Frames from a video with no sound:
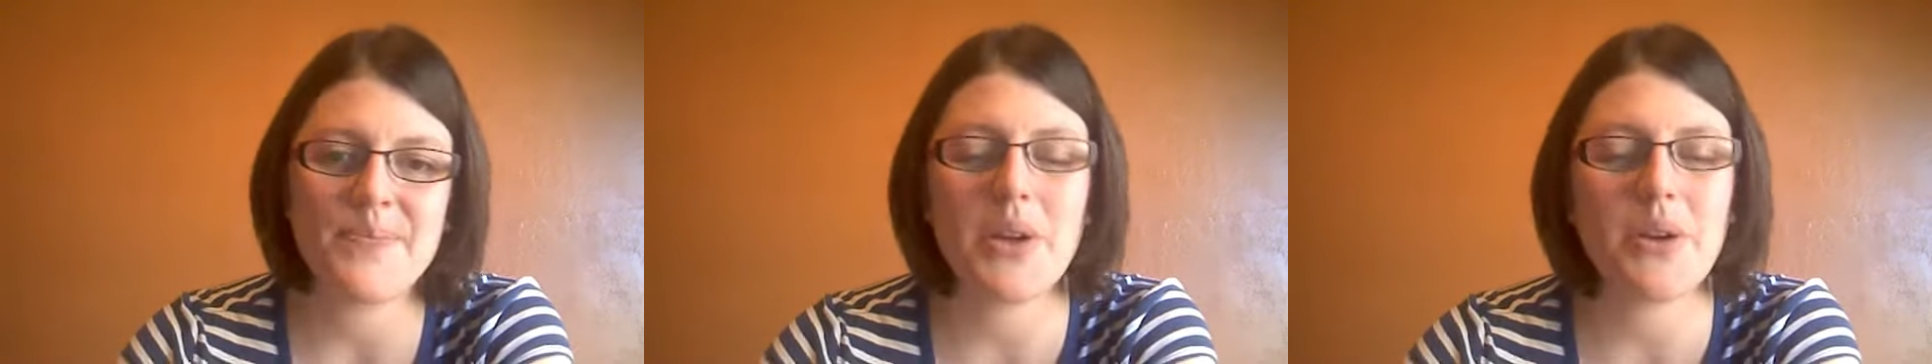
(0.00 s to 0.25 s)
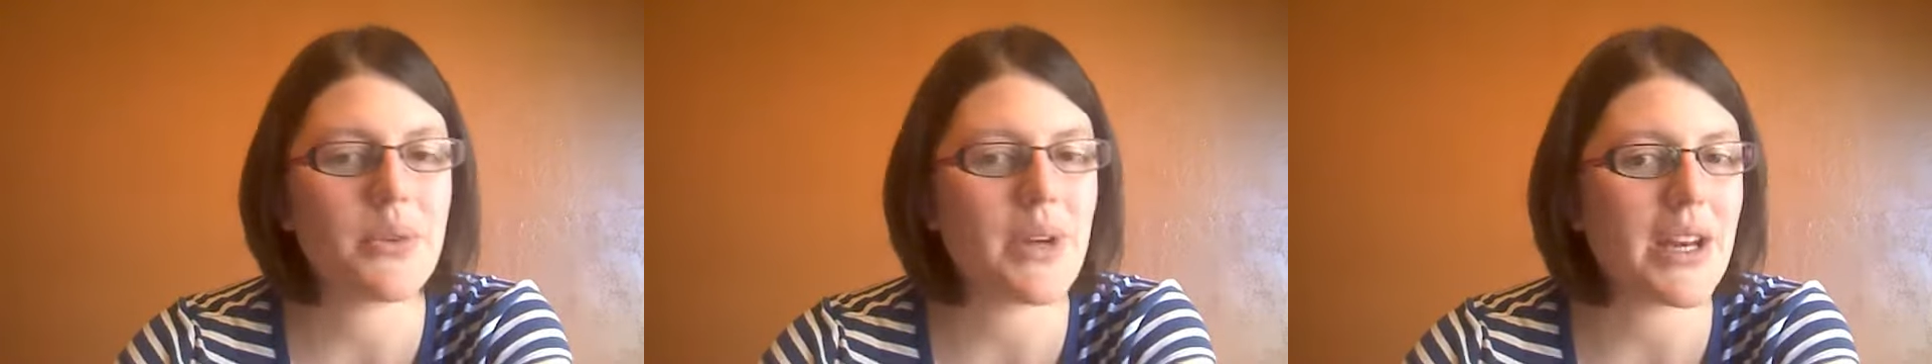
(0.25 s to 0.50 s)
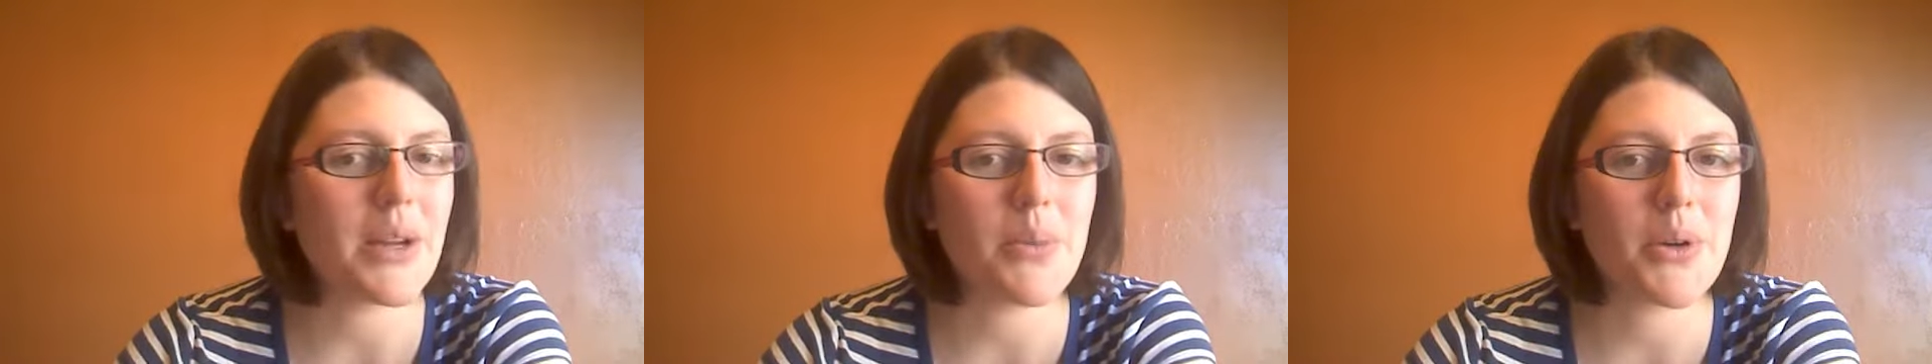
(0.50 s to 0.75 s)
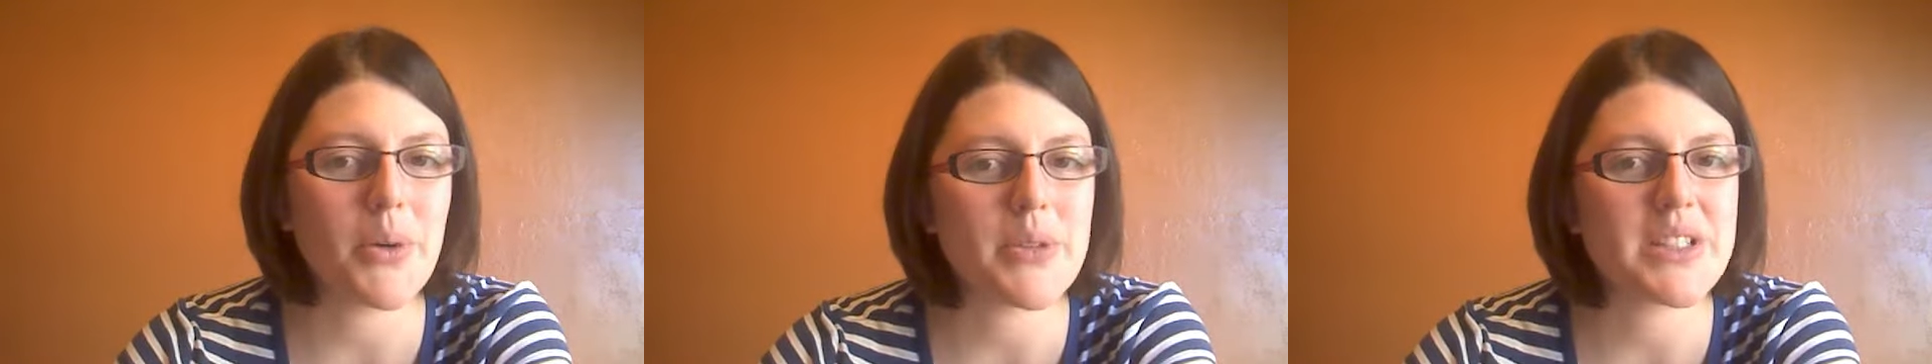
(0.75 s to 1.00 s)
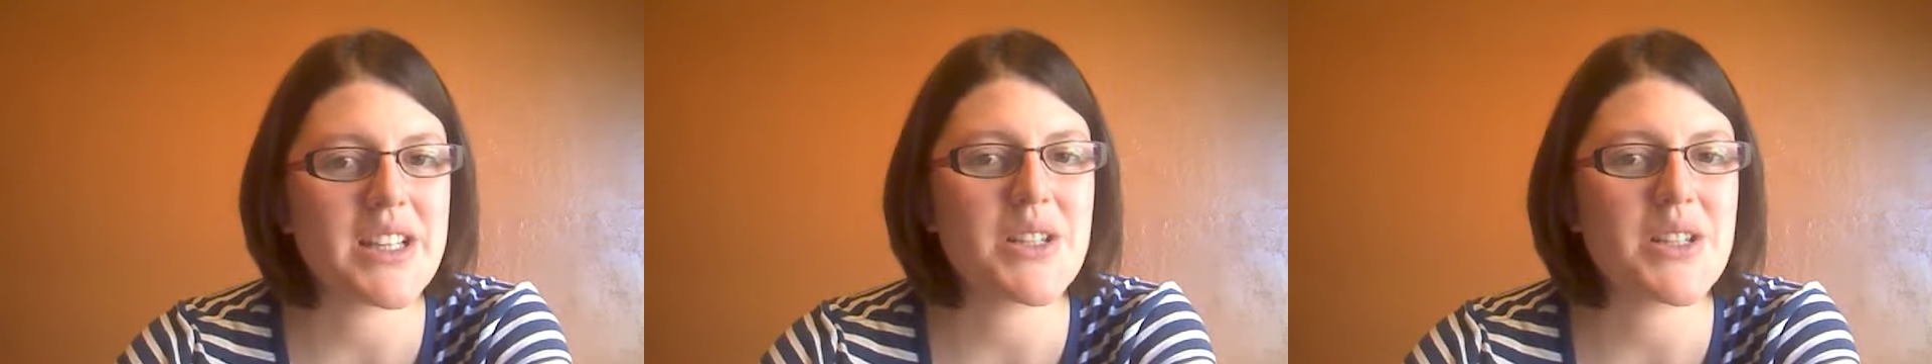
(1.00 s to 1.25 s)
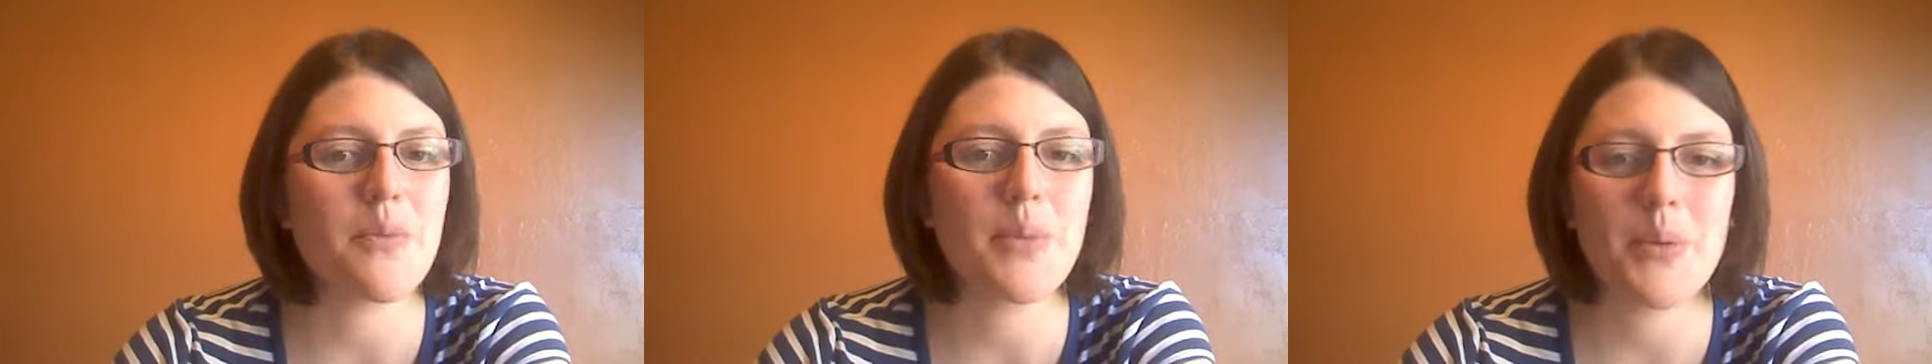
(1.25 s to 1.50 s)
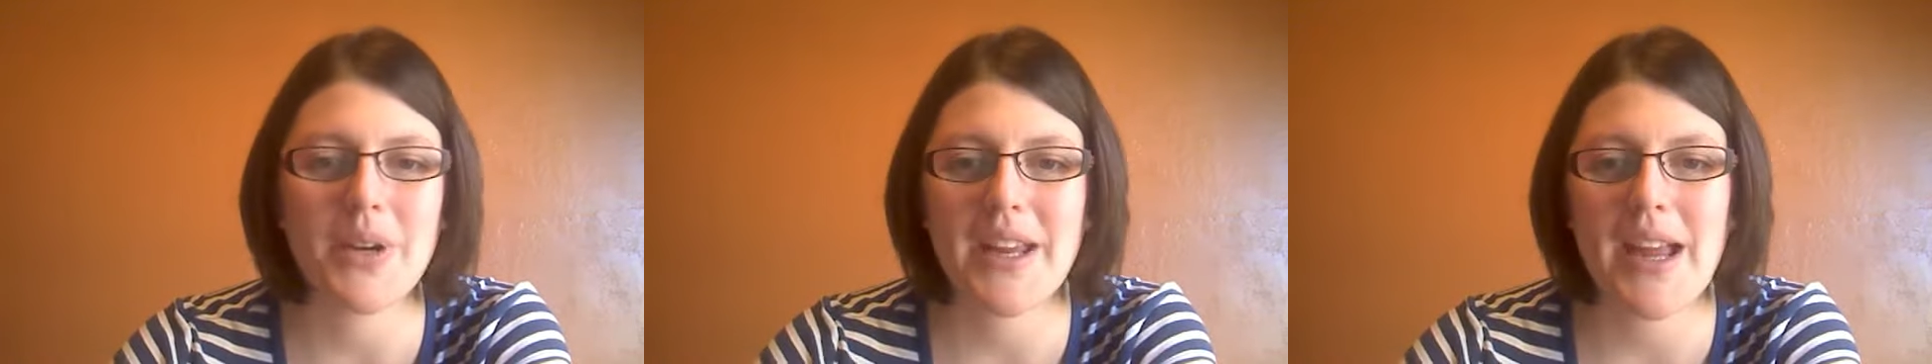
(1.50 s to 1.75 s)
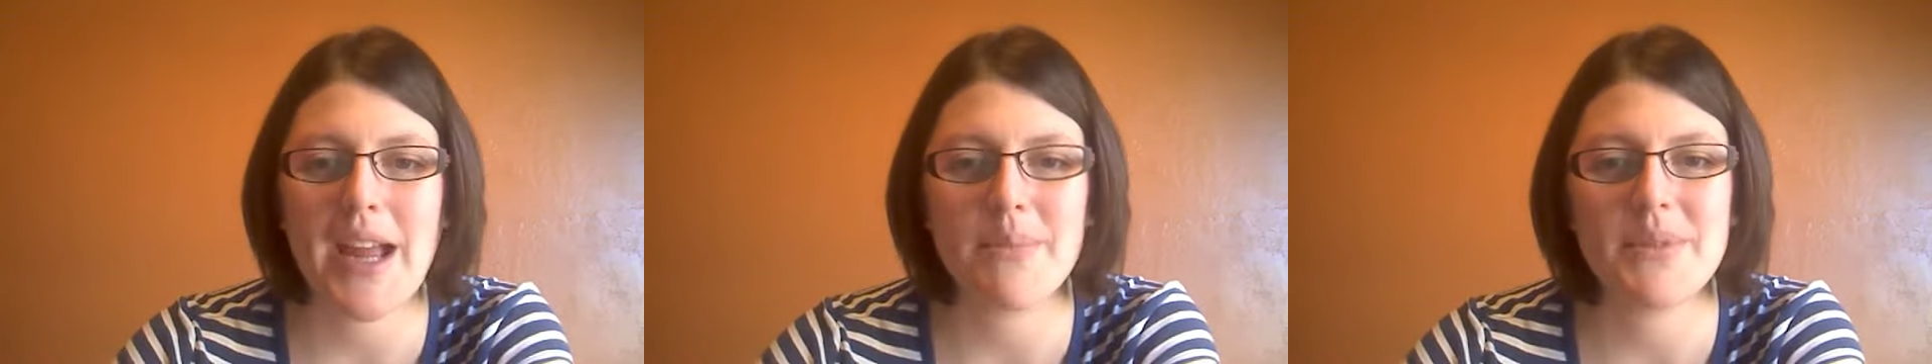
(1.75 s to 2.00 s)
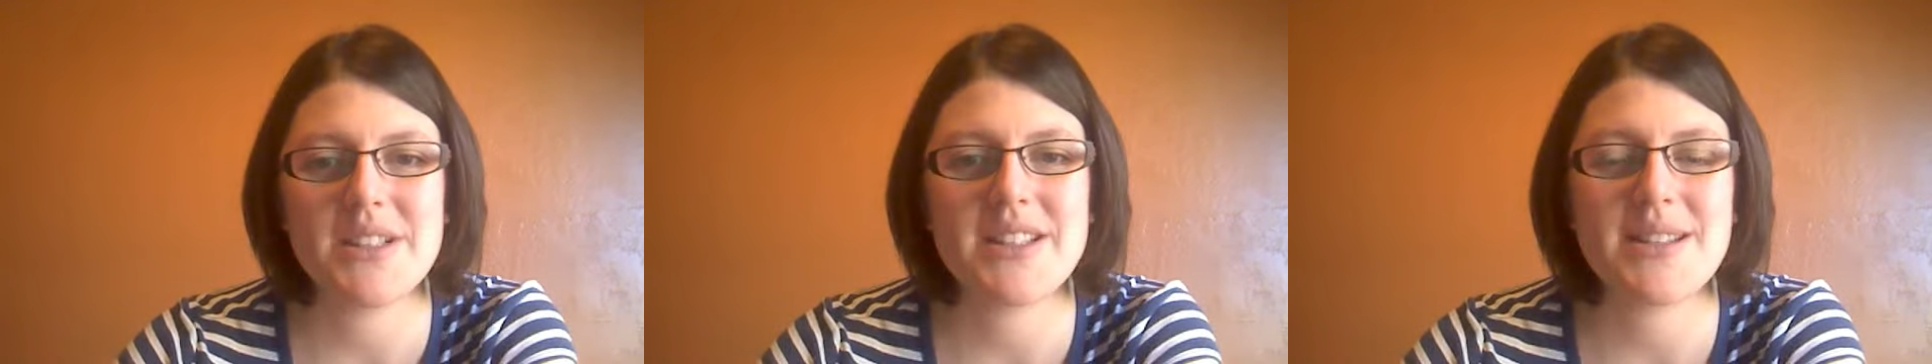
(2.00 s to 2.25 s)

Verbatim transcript: No, not on purpose I don't, but when it happens